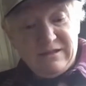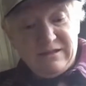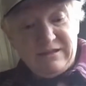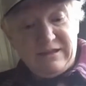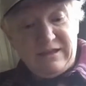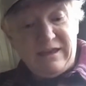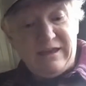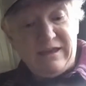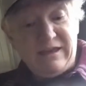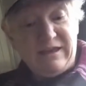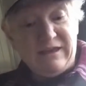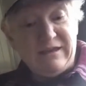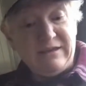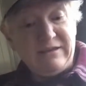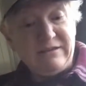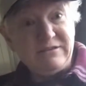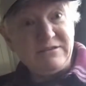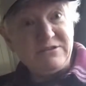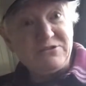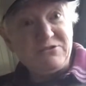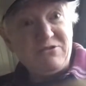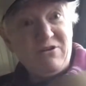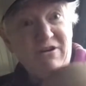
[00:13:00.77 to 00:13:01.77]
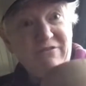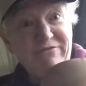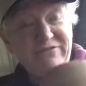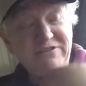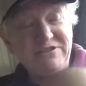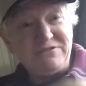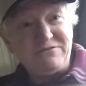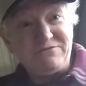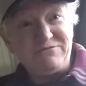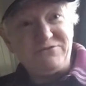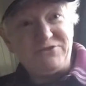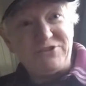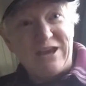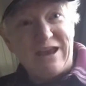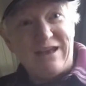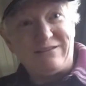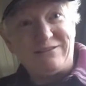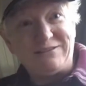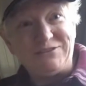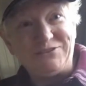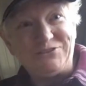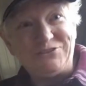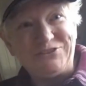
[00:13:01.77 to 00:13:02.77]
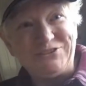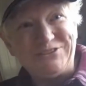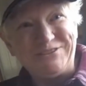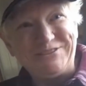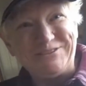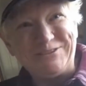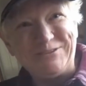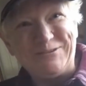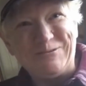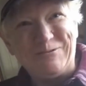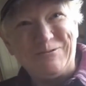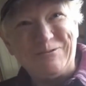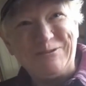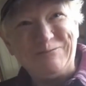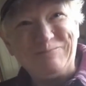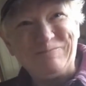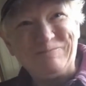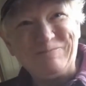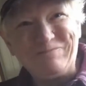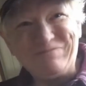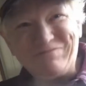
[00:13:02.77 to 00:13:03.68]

this coffee challenge going.